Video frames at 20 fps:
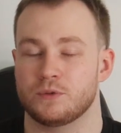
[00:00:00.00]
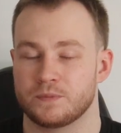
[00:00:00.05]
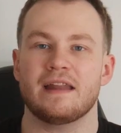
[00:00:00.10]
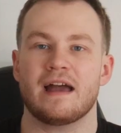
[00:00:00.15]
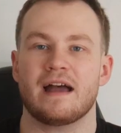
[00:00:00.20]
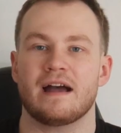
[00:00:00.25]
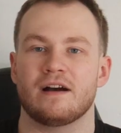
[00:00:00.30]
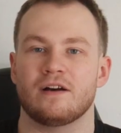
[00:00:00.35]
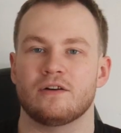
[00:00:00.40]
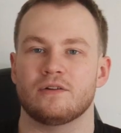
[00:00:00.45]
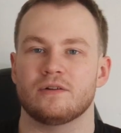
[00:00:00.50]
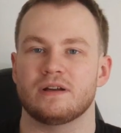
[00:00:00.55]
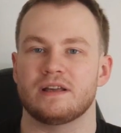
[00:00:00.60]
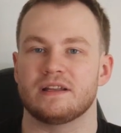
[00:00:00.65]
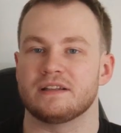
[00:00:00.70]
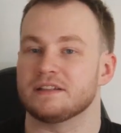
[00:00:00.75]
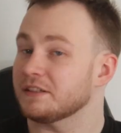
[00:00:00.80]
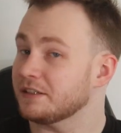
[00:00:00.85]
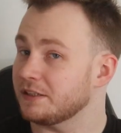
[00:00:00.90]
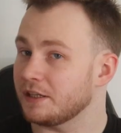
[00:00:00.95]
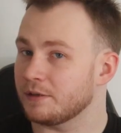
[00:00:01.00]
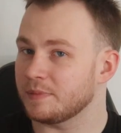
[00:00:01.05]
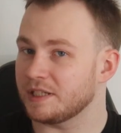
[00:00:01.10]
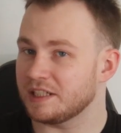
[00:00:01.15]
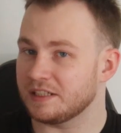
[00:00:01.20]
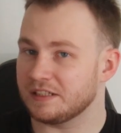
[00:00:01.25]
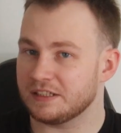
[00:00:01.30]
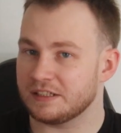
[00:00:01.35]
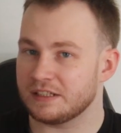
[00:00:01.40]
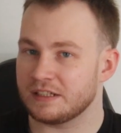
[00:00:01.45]
Now, in some
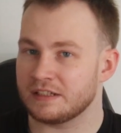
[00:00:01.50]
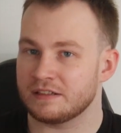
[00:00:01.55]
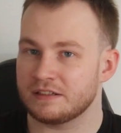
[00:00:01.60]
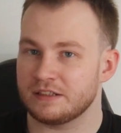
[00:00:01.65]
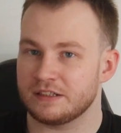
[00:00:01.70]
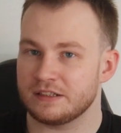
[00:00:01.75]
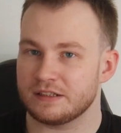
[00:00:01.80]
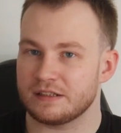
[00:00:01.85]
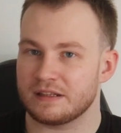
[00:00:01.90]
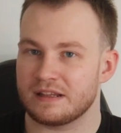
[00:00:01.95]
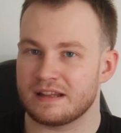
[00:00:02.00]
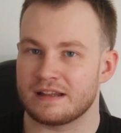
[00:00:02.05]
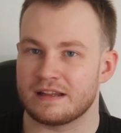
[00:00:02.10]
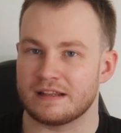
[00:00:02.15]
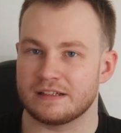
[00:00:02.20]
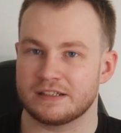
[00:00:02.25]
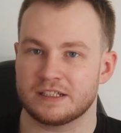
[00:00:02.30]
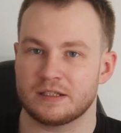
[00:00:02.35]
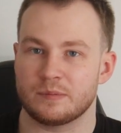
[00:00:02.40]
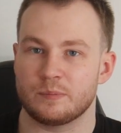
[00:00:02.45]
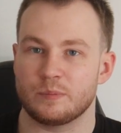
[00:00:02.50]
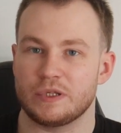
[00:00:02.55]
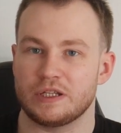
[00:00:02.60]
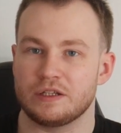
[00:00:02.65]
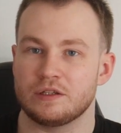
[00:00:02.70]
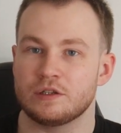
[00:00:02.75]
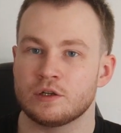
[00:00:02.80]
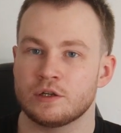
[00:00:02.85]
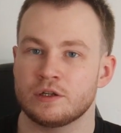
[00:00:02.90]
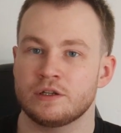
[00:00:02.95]
instances, this can
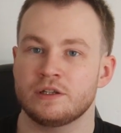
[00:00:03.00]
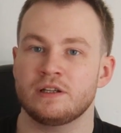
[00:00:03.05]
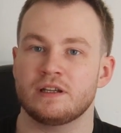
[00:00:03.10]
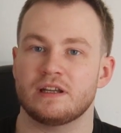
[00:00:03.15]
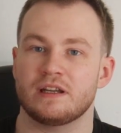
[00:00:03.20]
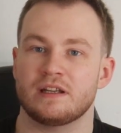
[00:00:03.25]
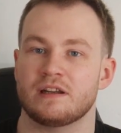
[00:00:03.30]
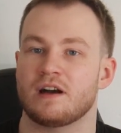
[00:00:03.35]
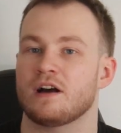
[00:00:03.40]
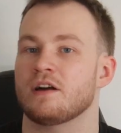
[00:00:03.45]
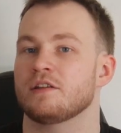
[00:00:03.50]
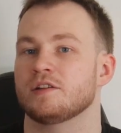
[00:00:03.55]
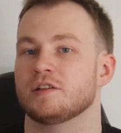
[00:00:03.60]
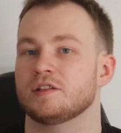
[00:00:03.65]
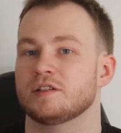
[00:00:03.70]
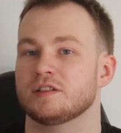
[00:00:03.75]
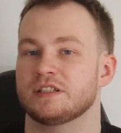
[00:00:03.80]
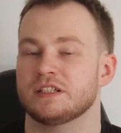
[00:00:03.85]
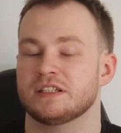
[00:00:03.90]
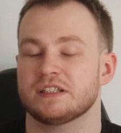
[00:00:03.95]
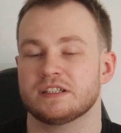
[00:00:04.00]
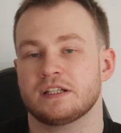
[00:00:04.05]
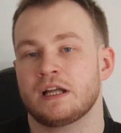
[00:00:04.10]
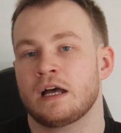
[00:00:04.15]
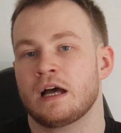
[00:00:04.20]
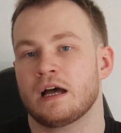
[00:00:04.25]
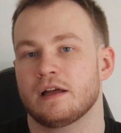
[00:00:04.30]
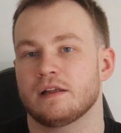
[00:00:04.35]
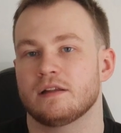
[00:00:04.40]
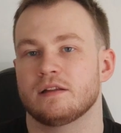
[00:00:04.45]
be good, in others it's
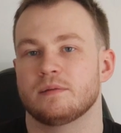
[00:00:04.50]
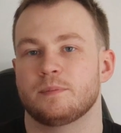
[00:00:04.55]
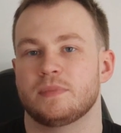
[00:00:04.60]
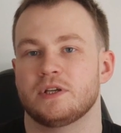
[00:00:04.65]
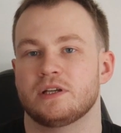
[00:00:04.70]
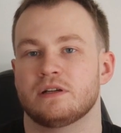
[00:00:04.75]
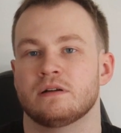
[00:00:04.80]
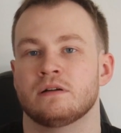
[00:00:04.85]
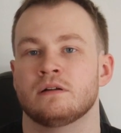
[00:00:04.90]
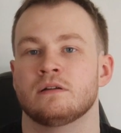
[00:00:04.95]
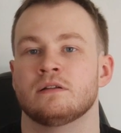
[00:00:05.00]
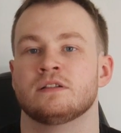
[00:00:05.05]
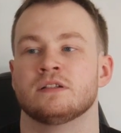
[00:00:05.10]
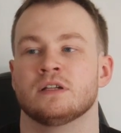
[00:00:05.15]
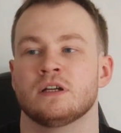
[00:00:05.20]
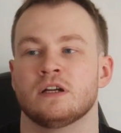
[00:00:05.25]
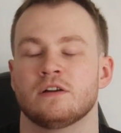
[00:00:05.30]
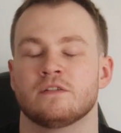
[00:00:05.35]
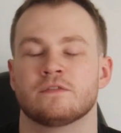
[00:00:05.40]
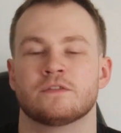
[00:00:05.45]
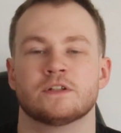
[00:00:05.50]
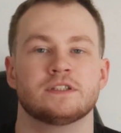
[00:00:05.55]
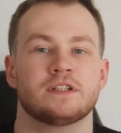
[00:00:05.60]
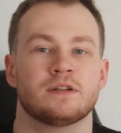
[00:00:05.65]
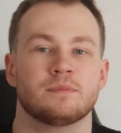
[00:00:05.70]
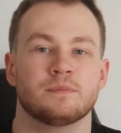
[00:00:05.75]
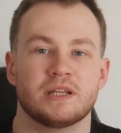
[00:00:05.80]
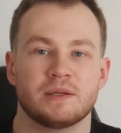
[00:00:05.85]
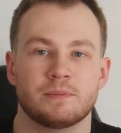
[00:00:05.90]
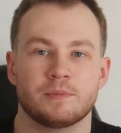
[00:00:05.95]
not. Because for
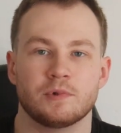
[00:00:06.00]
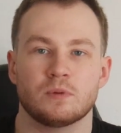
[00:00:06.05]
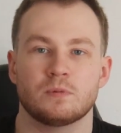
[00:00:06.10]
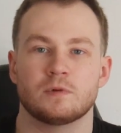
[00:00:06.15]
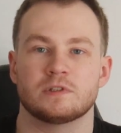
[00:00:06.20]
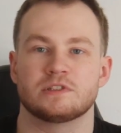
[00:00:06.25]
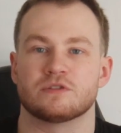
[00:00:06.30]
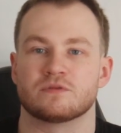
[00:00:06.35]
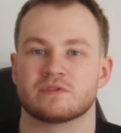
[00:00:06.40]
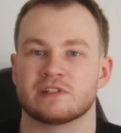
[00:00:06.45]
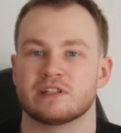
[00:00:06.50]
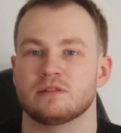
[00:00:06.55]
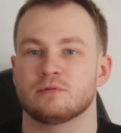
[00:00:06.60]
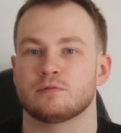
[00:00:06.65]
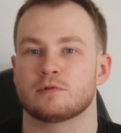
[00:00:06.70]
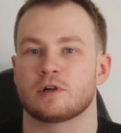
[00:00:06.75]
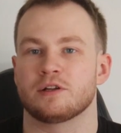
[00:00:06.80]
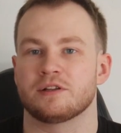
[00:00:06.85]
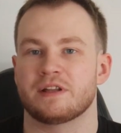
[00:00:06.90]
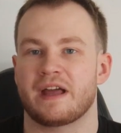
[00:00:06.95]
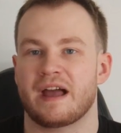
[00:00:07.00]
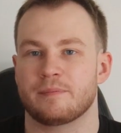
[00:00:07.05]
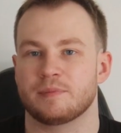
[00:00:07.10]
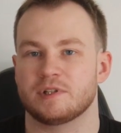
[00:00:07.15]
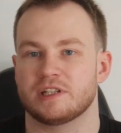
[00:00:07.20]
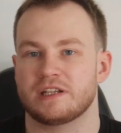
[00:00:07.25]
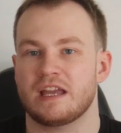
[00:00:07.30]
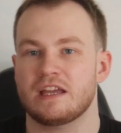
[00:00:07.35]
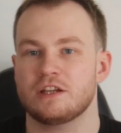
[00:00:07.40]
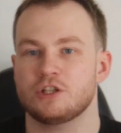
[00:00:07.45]
some people with the real world
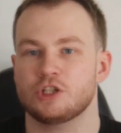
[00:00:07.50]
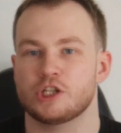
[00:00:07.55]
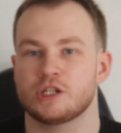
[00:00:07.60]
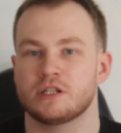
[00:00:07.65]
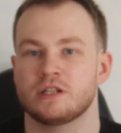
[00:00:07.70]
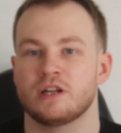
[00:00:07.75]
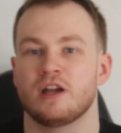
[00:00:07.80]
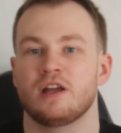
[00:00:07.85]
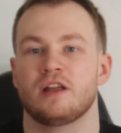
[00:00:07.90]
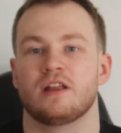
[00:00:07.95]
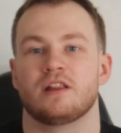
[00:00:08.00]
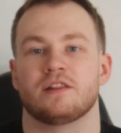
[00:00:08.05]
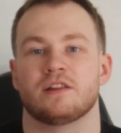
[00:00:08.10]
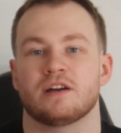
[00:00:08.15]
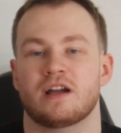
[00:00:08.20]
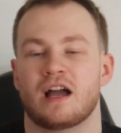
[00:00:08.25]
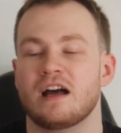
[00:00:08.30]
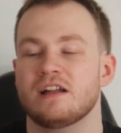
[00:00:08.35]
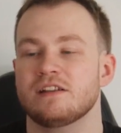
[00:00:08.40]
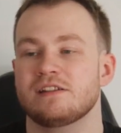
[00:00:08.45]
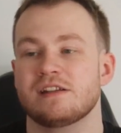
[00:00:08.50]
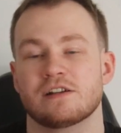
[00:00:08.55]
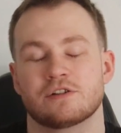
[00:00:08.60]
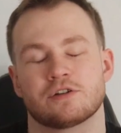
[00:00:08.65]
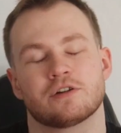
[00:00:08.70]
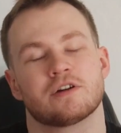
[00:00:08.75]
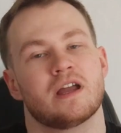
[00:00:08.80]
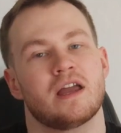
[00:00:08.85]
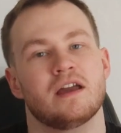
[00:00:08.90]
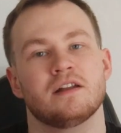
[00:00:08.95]
application, the content
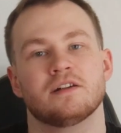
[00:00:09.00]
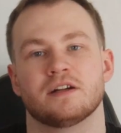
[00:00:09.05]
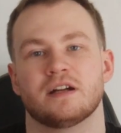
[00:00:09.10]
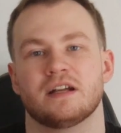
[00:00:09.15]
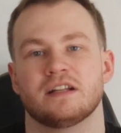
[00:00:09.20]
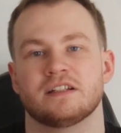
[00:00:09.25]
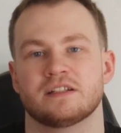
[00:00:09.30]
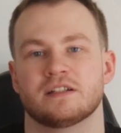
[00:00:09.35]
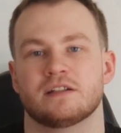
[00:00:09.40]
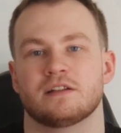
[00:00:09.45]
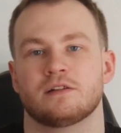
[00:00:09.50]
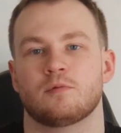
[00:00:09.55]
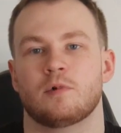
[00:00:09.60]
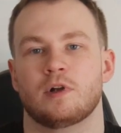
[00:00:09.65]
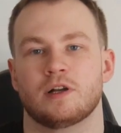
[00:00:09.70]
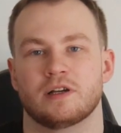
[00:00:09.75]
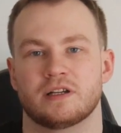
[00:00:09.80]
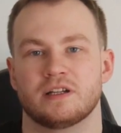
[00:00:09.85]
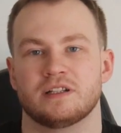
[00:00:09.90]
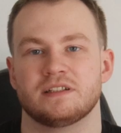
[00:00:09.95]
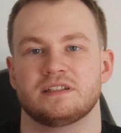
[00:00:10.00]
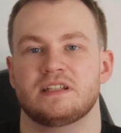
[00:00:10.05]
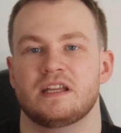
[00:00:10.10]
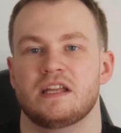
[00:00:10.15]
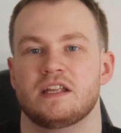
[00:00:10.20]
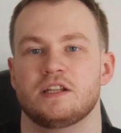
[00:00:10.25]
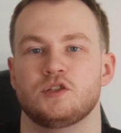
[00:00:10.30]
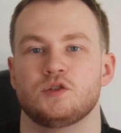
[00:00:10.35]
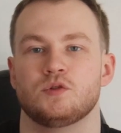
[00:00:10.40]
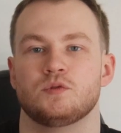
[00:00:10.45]
creator isn't going to want to
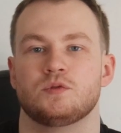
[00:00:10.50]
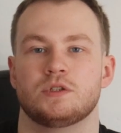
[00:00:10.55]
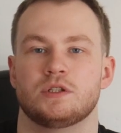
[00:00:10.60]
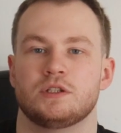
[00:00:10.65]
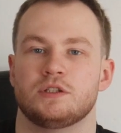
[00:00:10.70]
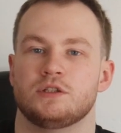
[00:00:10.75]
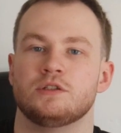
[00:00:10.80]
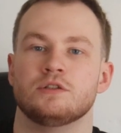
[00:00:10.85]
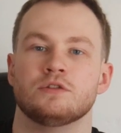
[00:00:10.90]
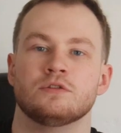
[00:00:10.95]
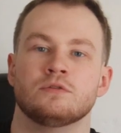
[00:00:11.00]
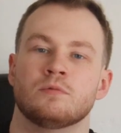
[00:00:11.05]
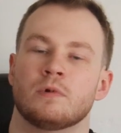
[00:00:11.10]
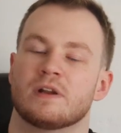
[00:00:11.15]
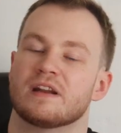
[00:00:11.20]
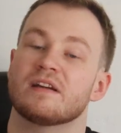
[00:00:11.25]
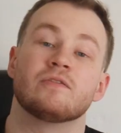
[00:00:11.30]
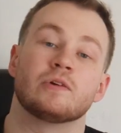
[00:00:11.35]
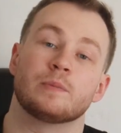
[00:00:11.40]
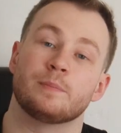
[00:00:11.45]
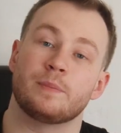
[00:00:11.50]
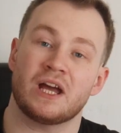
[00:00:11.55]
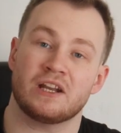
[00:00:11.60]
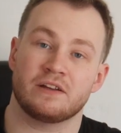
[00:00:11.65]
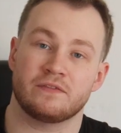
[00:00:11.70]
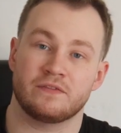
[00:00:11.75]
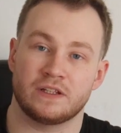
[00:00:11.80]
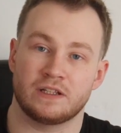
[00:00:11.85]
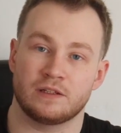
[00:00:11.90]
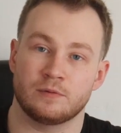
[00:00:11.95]
continue to do whatever
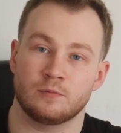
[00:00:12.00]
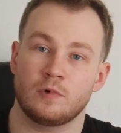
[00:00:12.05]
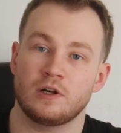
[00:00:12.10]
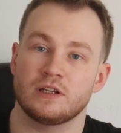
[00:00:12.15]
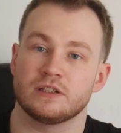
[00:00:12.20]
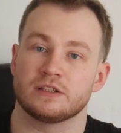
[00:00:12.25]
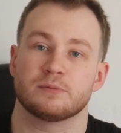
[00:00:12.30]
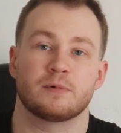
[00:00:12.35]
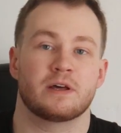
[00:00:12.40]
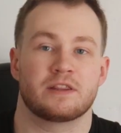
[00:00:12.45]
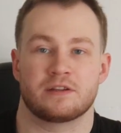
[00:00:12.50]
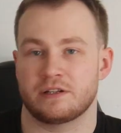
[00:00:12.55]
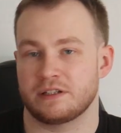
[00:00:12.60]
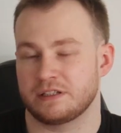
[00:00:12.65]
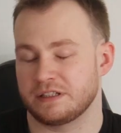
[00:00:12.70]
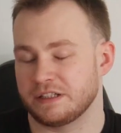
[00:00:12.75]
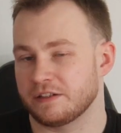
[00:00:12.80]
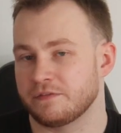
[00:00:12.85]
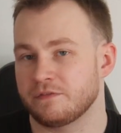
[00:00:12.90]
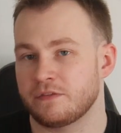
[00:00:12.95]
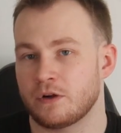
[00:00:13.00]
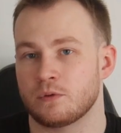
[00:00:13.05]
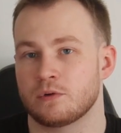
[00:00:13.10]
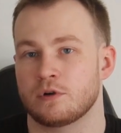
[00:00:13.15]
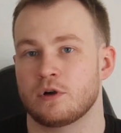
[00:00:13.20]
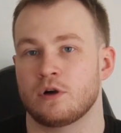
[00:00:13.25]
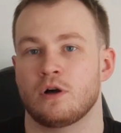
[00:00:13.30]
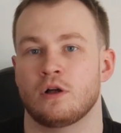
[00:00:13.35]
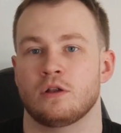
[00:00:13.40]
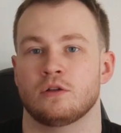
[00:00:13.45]
benefit it was, whether it's a phone
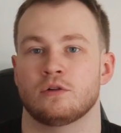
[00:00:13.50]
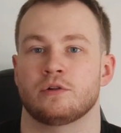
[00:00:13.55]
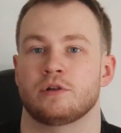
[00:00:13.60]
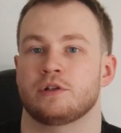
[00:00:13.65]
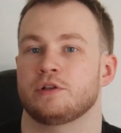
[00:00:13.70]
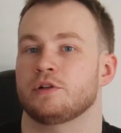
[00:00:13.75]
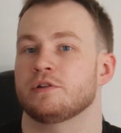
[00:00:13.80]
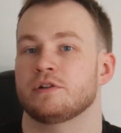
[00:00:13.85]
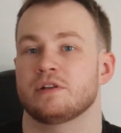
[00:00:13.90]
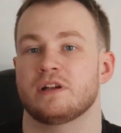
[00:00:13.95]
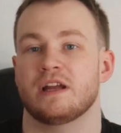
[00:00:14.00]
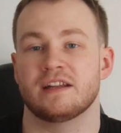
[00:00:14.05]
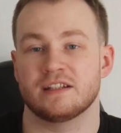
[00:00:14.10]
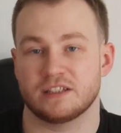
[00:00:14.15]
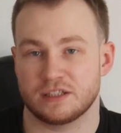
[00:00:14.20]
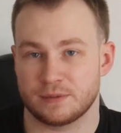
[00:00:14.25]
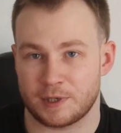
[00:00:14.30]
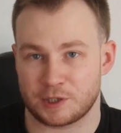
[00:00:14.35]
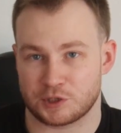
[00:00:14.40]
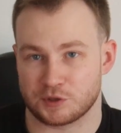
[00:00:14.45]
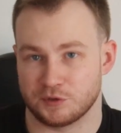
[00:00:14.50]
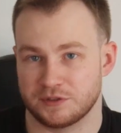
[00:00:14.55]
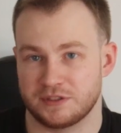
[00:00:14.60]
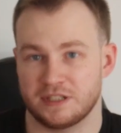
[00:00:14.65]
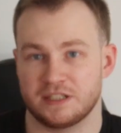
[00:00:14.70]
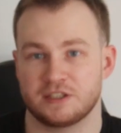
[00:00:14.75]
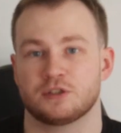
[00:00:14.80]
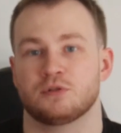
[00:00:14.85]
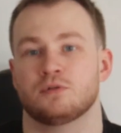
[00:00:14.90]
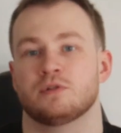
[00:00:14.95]
call or you're in a special
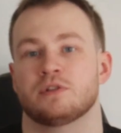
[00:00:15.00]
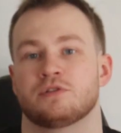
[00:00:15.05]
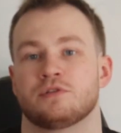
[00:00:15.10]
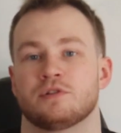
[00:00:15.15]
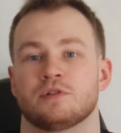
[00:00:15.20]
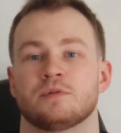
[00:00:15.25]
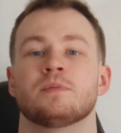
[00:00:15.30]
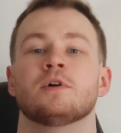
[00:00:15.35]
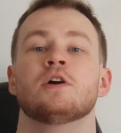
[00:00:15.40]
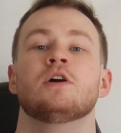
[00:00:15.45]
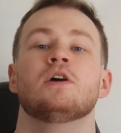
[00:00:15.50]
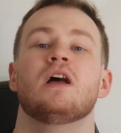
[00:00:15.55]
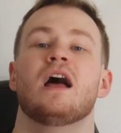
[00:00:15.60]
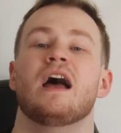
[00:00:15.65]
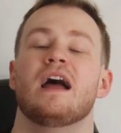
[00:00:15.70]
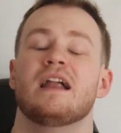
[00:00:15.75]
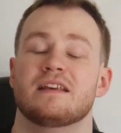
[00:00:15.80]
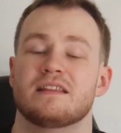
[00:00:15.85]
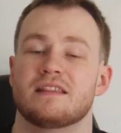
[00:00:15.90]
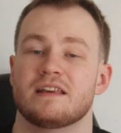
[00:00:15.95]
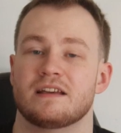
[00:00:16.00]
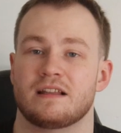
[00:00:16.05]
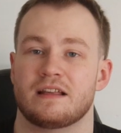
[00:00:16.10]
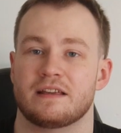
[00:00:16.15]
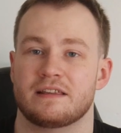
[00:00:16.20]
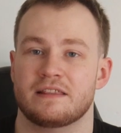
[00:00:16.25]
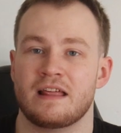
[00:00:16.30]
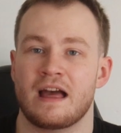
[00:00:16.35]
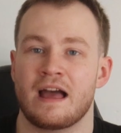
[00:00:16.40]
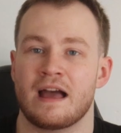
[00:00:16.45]
Discord group, anything
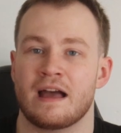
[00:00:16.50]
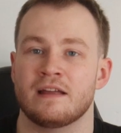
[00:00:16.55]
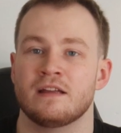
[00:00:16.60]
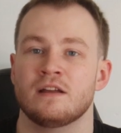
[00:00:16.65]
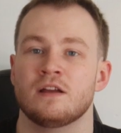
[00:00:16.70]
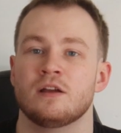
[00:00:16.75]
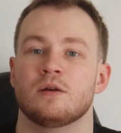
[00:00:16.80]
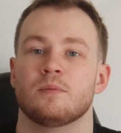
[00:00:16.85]
like that.